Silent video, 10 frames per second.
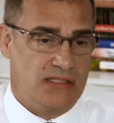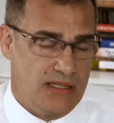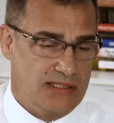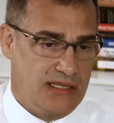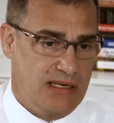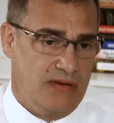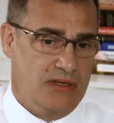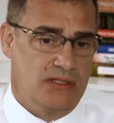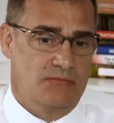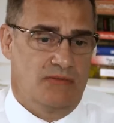that's
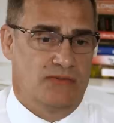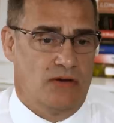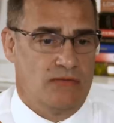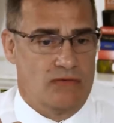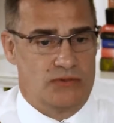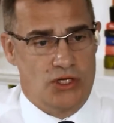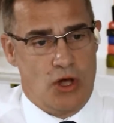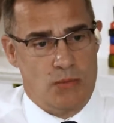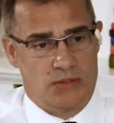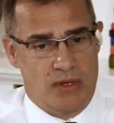significant in terms of, of, of
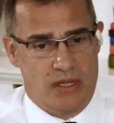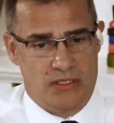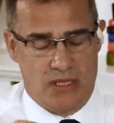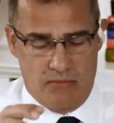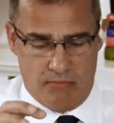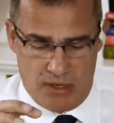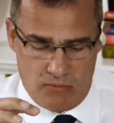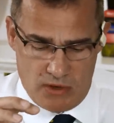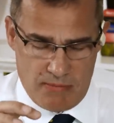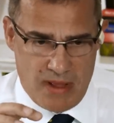jobs, but in, in,
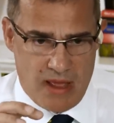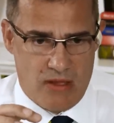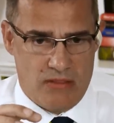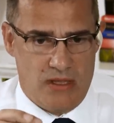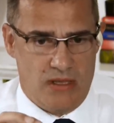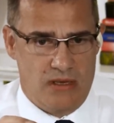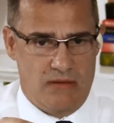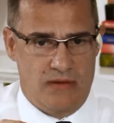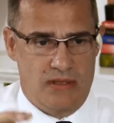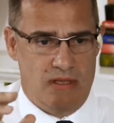but what about the kind
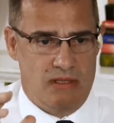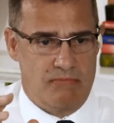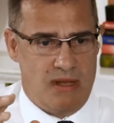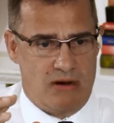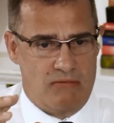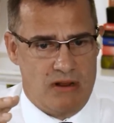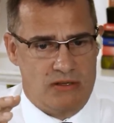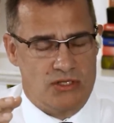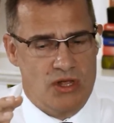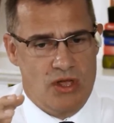of in, in the
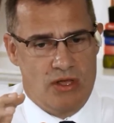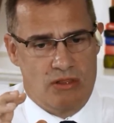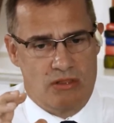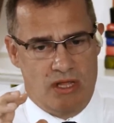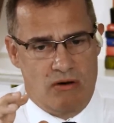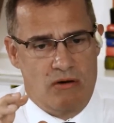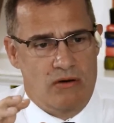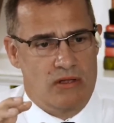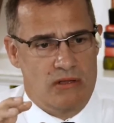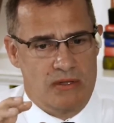background? There
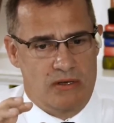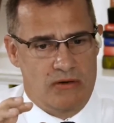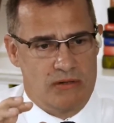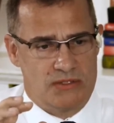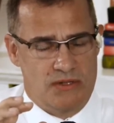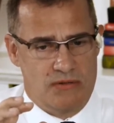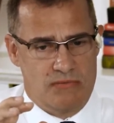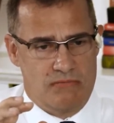are going to be groups who